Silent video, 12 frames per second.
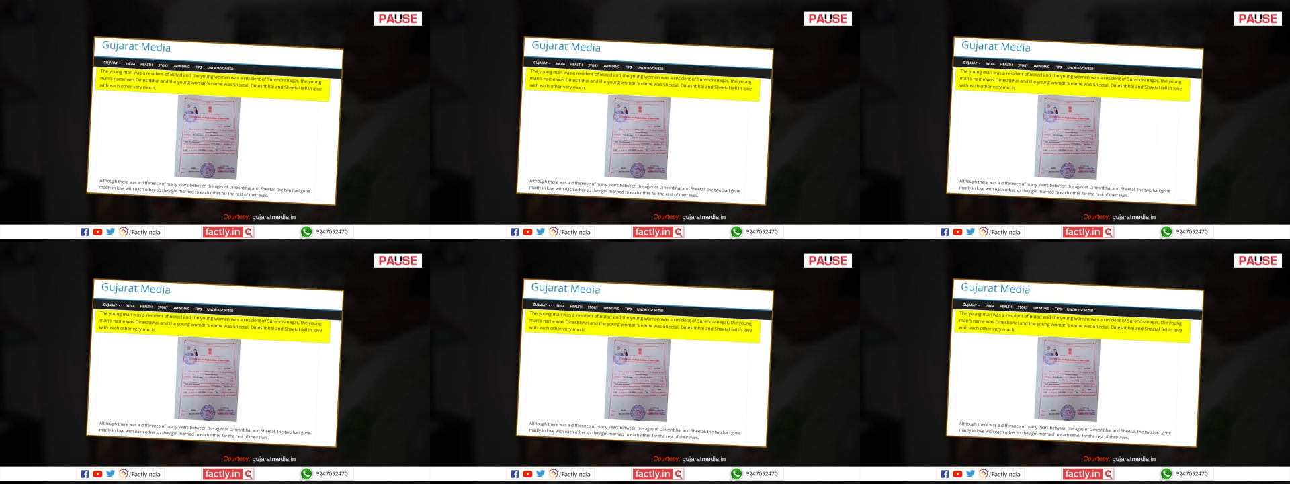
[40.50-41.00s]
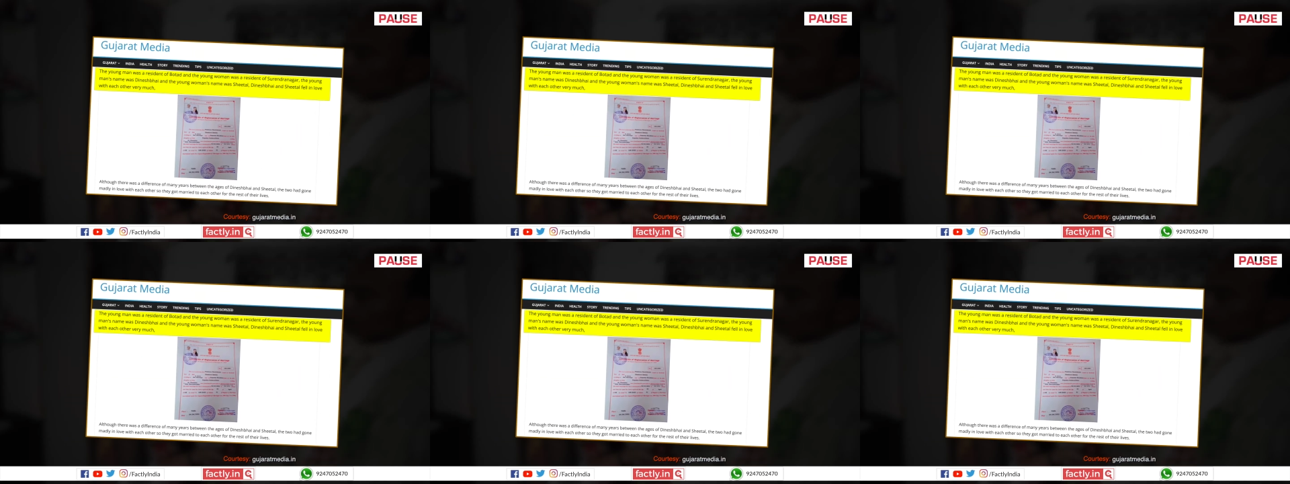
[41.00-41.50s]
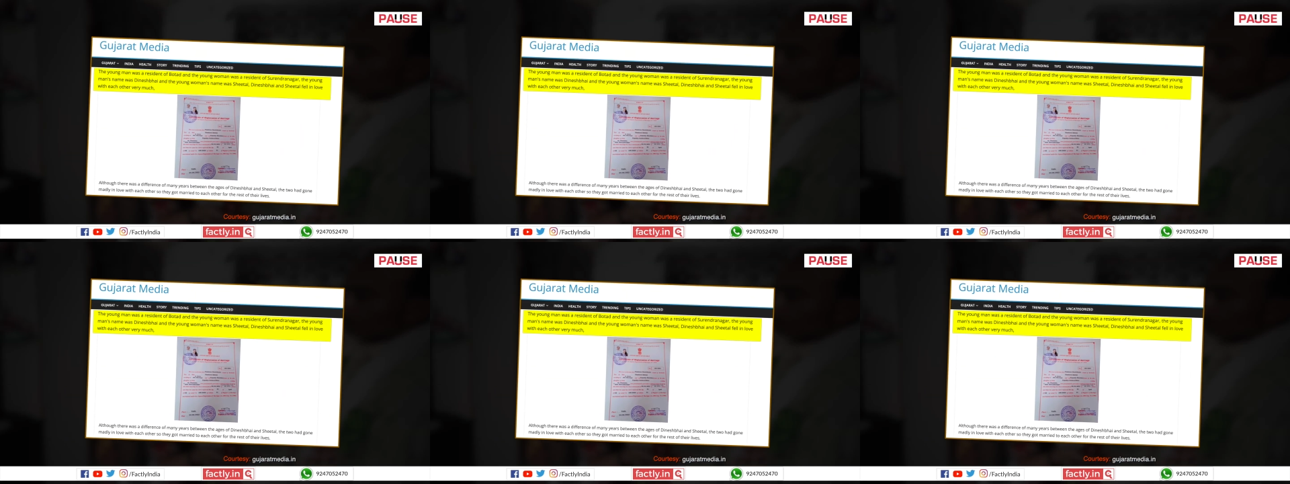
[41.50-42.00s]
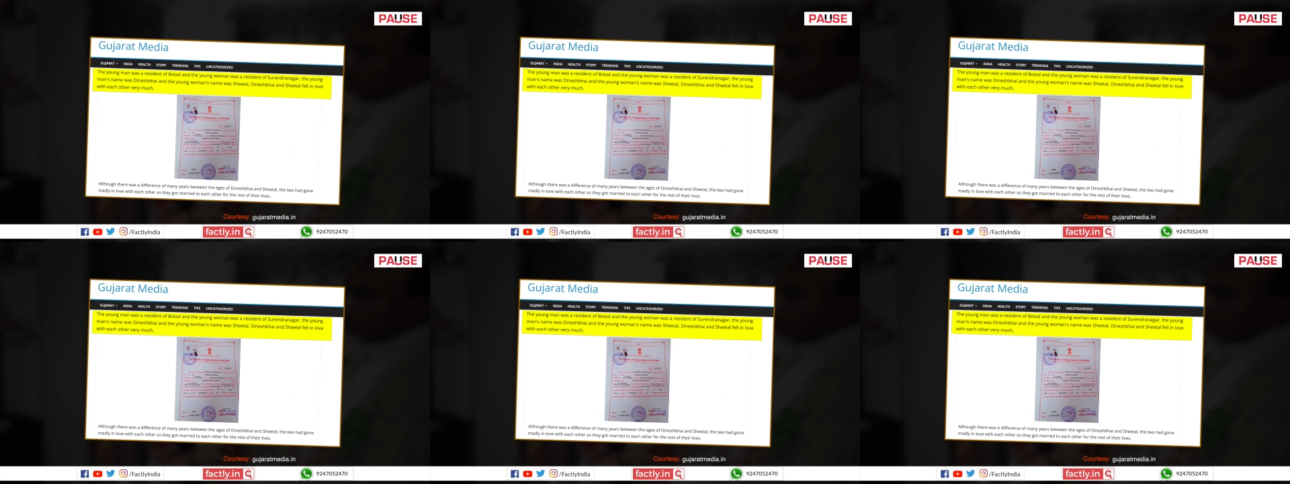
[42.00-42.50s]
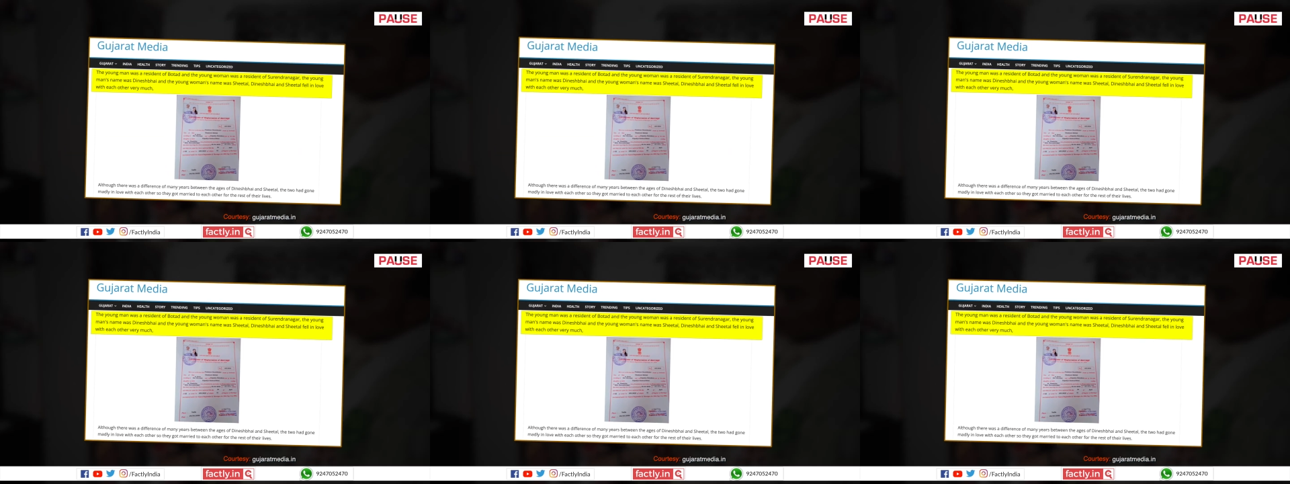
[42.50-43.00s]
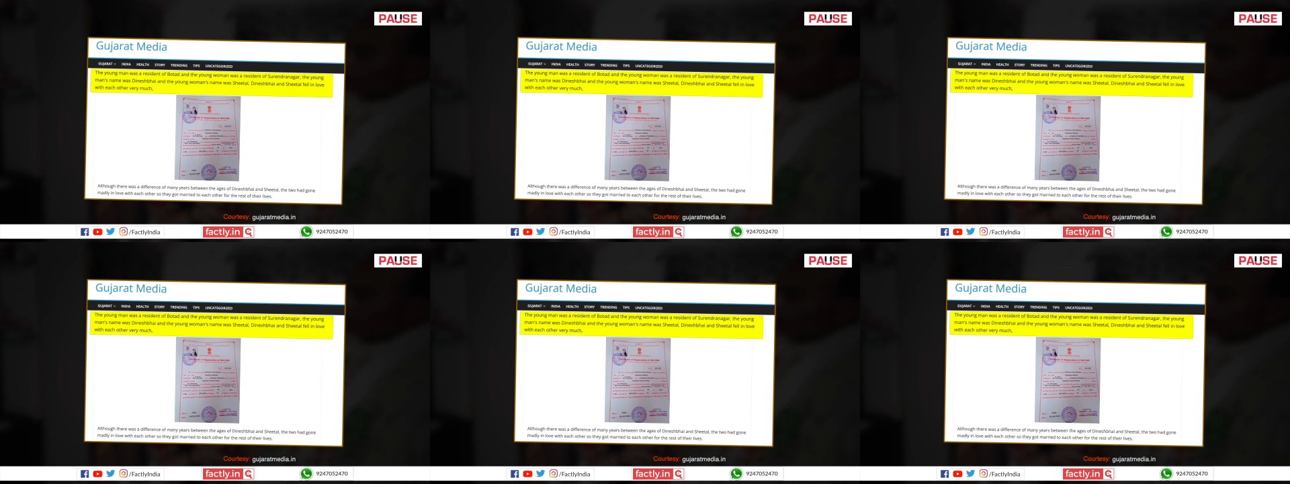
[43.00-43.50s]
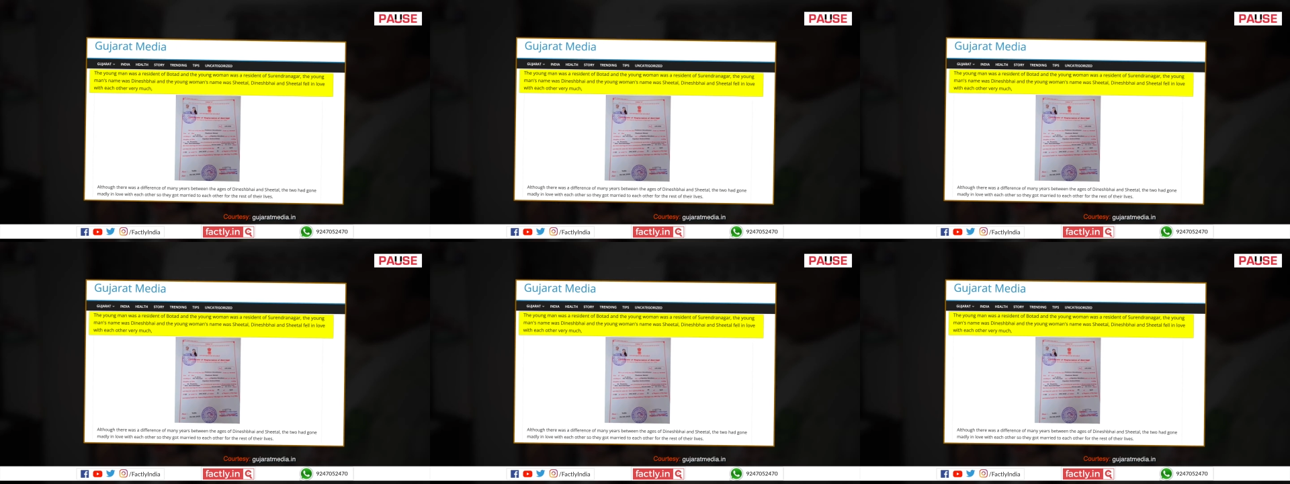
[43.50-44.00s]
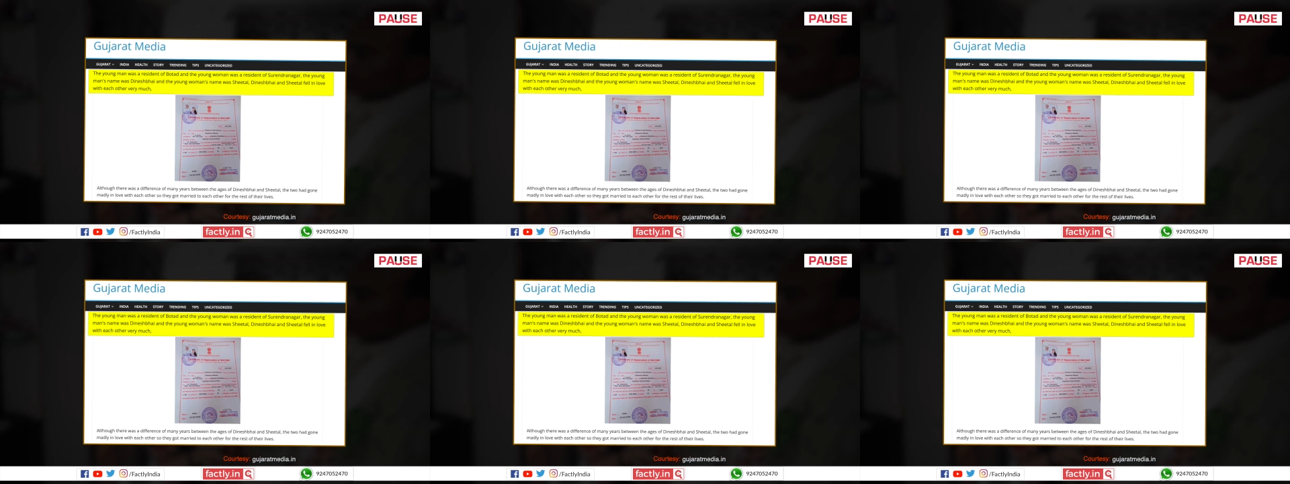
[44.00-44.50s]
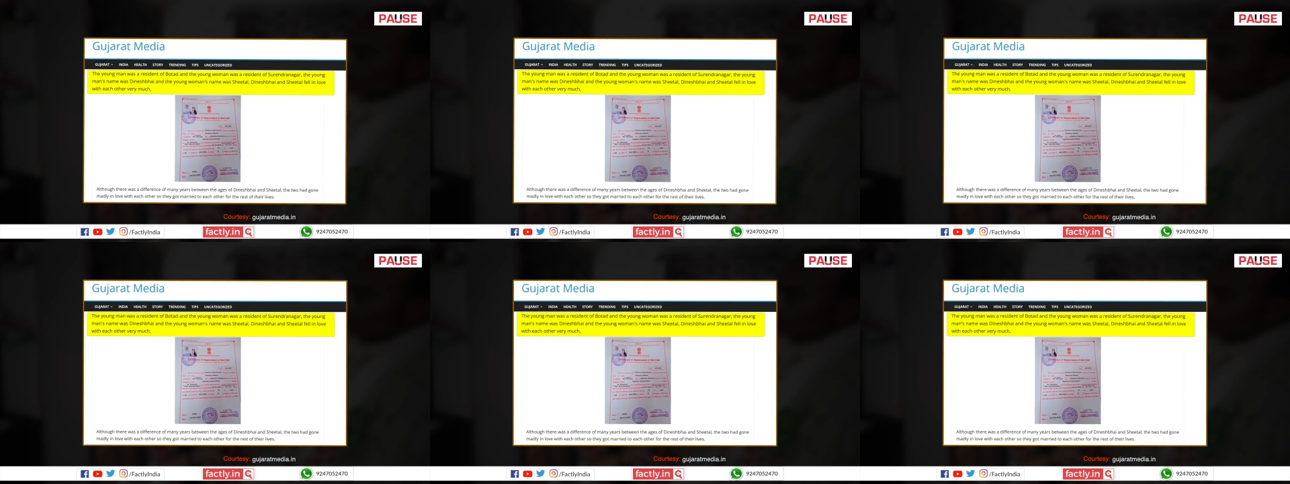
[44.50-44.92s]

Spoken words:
(no speaker visible)